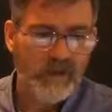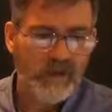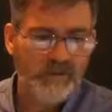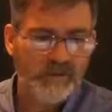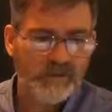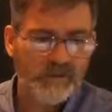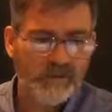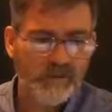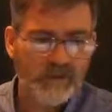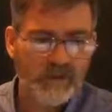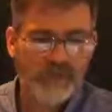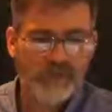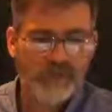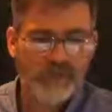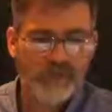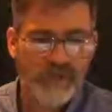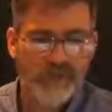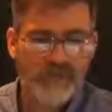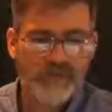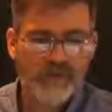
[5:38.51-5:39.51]
So Trump
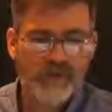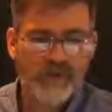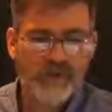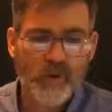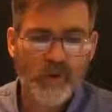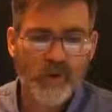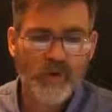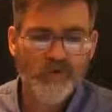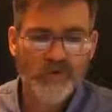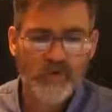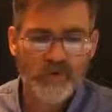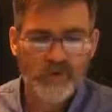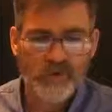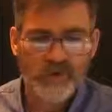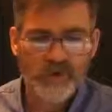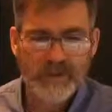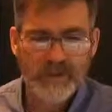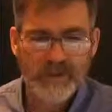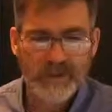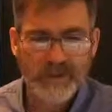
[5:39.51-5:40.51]
slams the court's
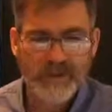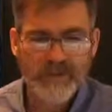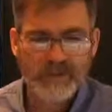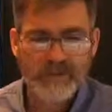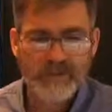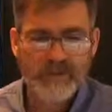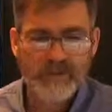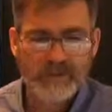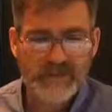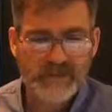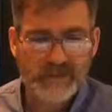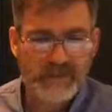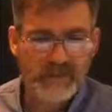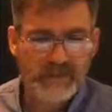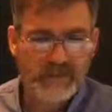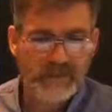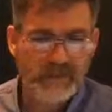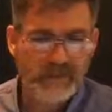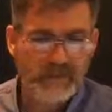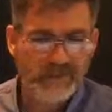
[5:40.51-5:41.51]
ruling as
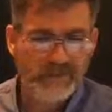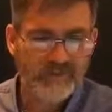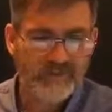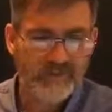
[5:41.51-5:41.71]
ridiculous.